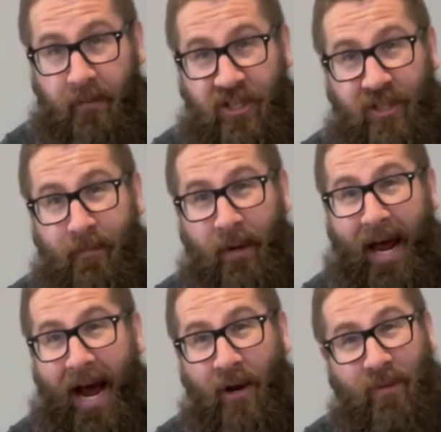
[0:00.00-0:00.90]
mission, but
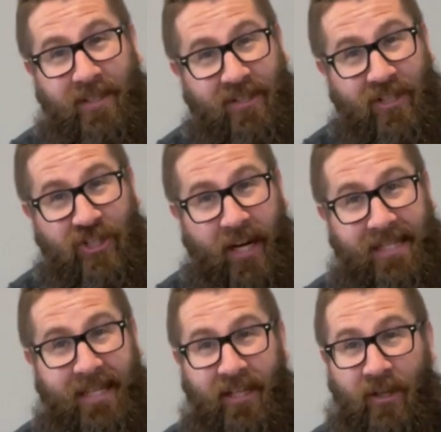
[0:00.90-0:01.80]
I would suggest
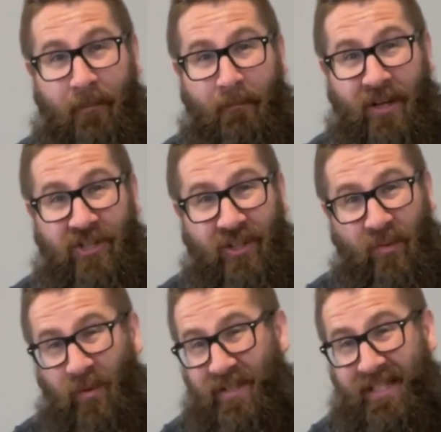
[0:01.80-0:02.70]
that your mission
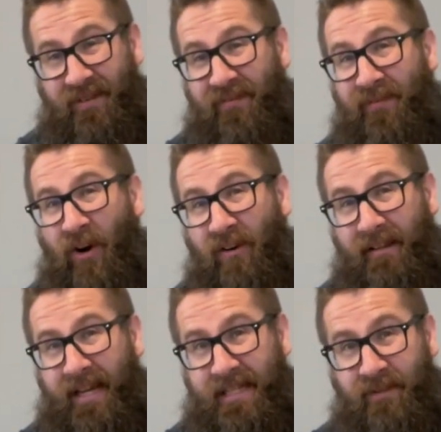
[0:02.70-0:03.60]
will see far
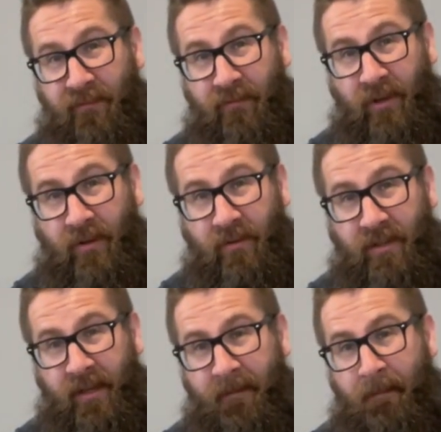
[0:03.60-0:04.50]
less fruit
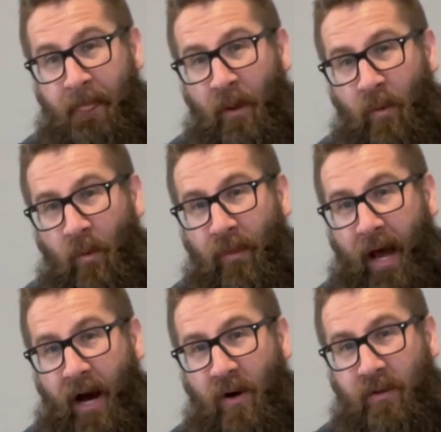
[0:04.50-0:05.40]

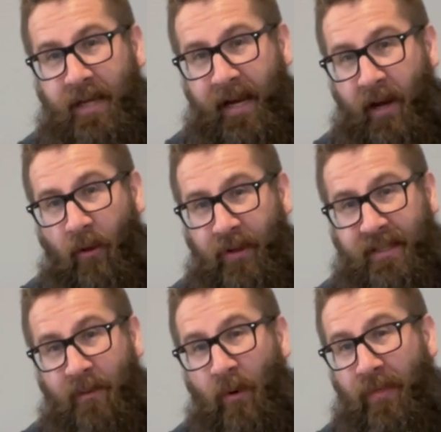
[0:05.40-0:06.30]
without a healthy
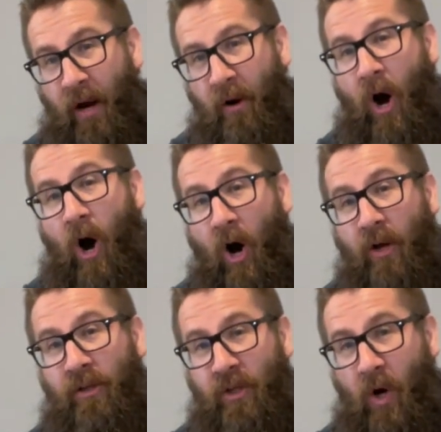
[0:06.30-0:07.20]
team, without
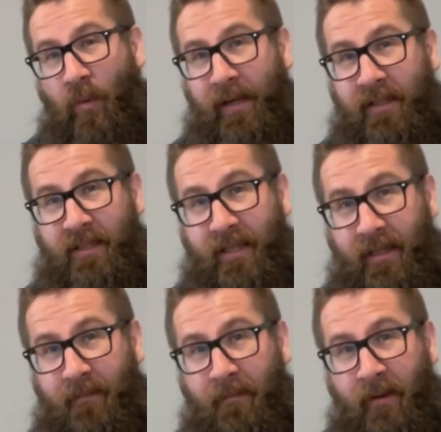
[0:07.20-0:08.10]
ongoing
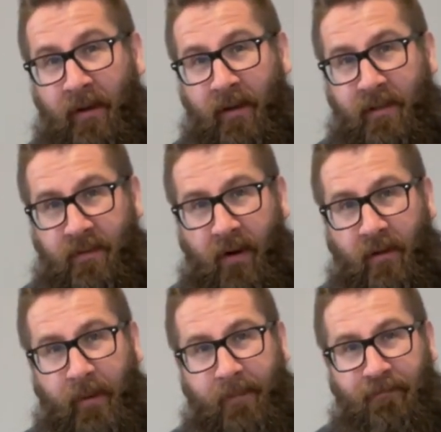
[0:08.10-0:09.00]
team
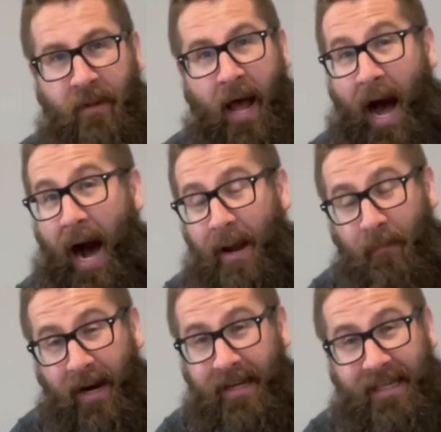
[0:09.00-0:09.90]
development. I
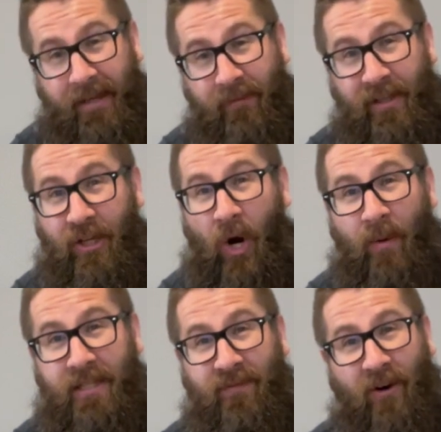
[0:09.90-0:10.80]
might even go
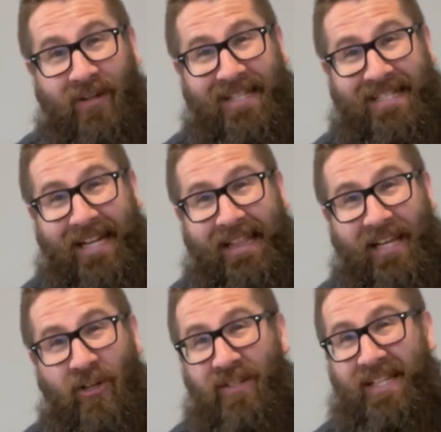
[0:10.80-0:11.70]
as far as to say that
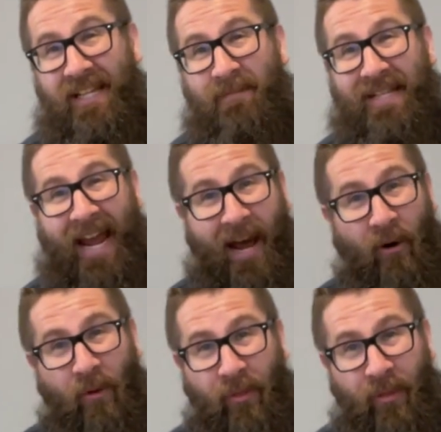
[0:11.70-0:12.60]
your team's health